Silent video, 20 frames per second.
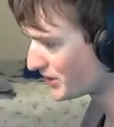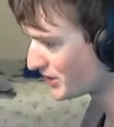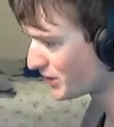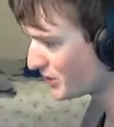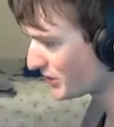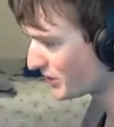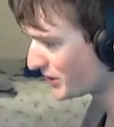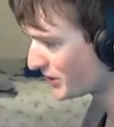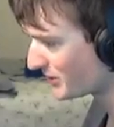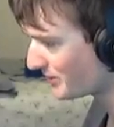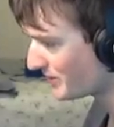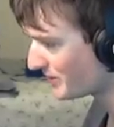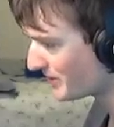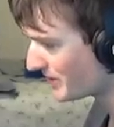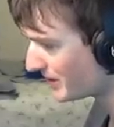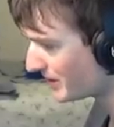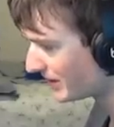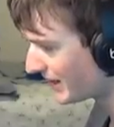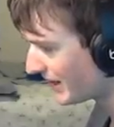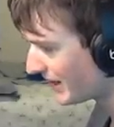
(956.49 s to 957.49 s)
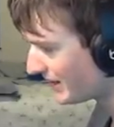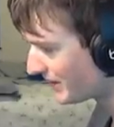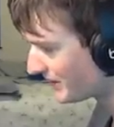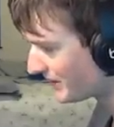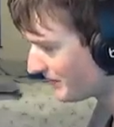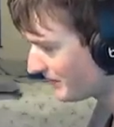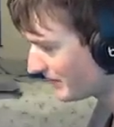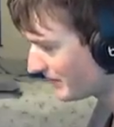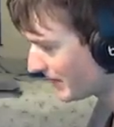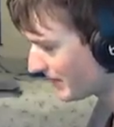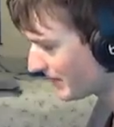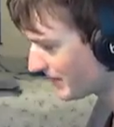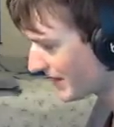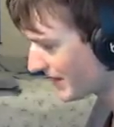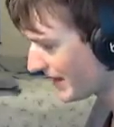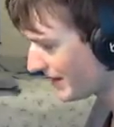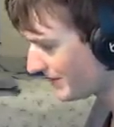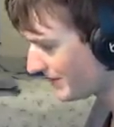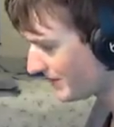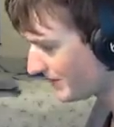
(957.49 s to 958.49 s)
and then you want to be gliding like that,